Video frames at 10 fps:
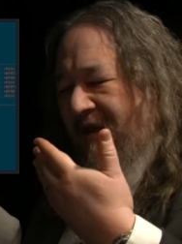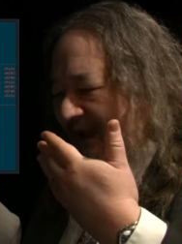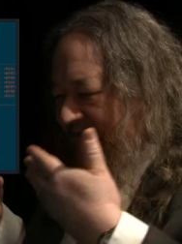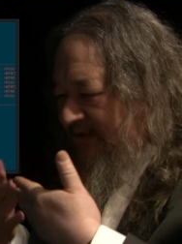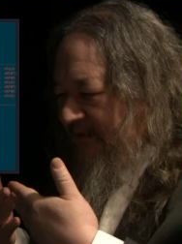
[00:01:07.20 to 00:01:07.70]

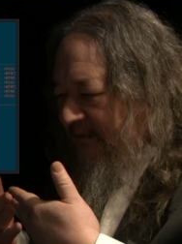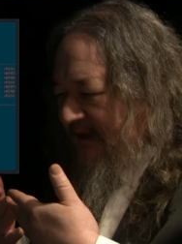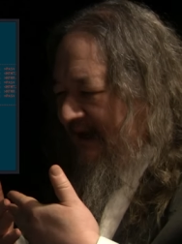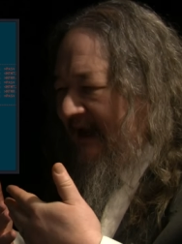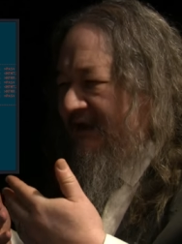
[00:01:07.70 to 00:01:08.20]
having them
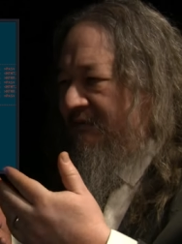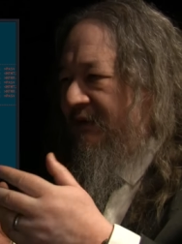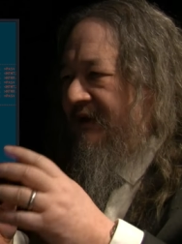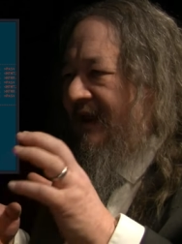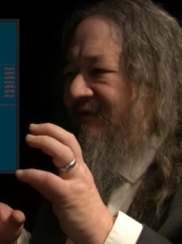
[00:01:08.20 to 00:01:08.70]
connect,
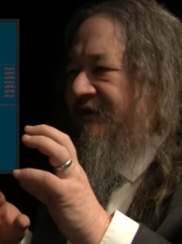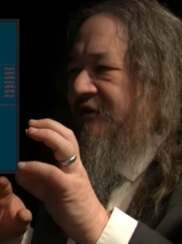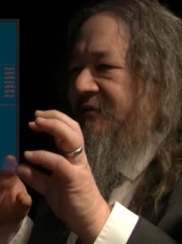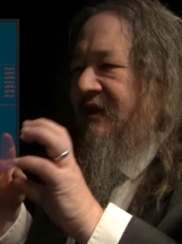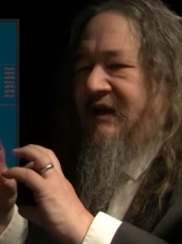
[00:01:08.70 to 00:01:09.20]
but having
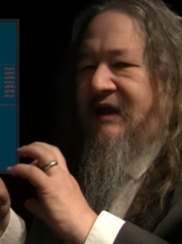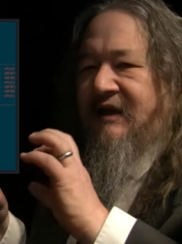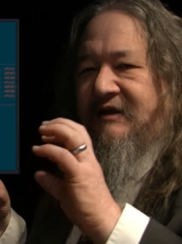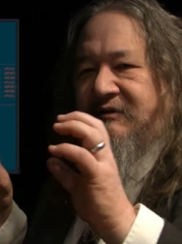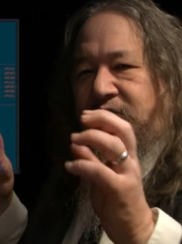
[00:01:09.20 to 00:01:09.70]
them
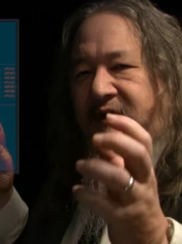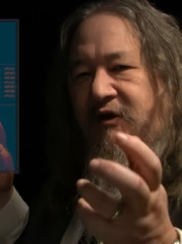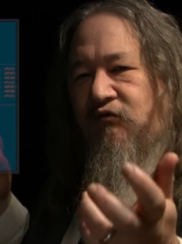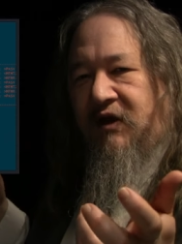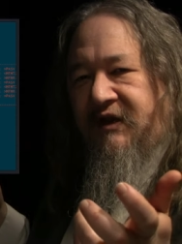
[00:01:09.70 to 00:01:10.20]
connect and
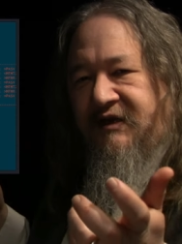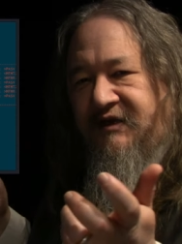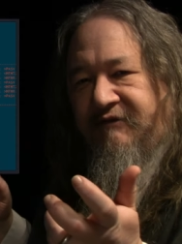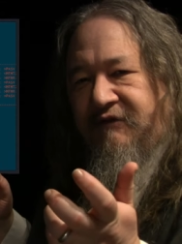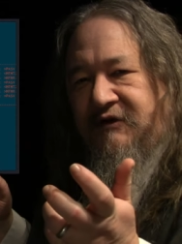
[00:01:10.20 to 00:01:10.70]
being running
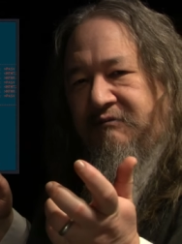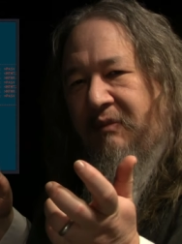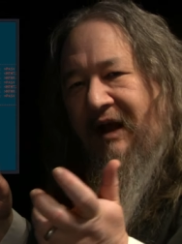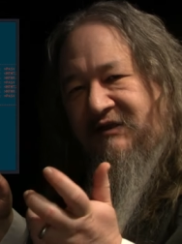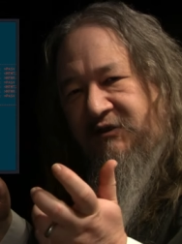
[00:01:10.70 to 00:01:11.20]
different
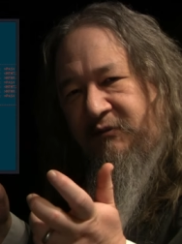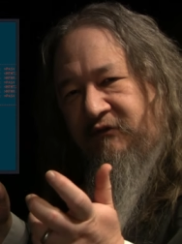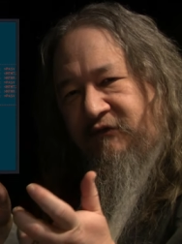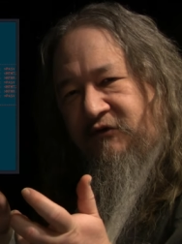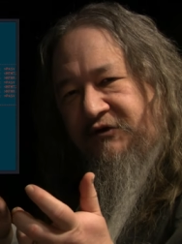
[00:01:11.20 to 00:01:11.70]
possible
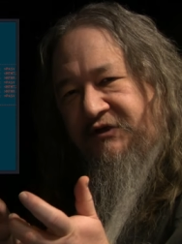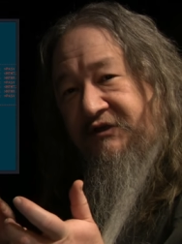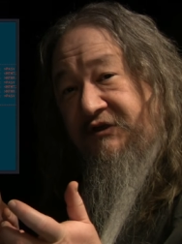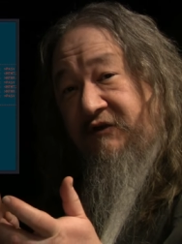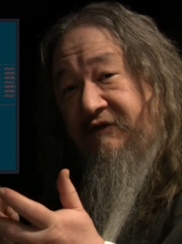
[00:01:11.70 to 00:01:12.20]

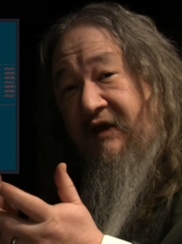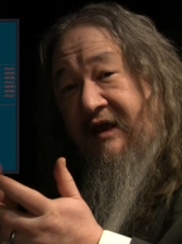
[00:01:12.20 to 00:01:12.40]
versions of